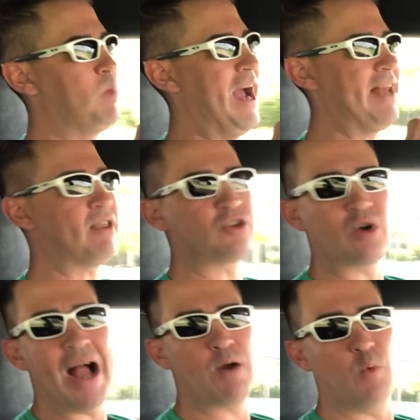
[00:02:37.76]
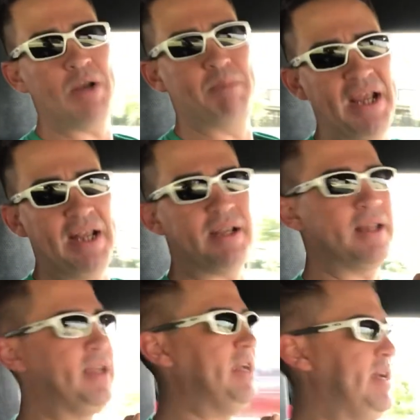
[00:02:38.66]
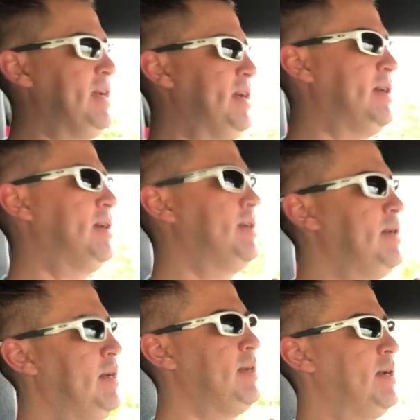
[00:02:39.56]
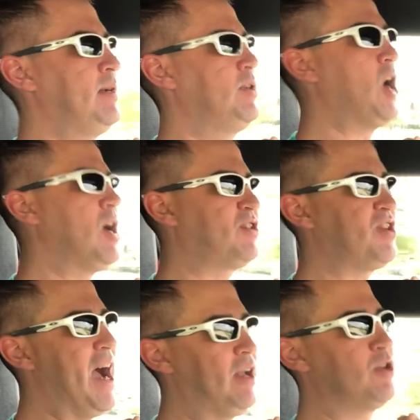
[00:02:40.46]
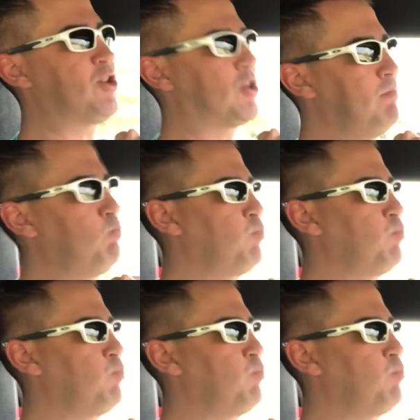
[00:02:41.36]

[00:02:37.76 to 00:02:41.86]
at the track would beat the Dodge Challenger.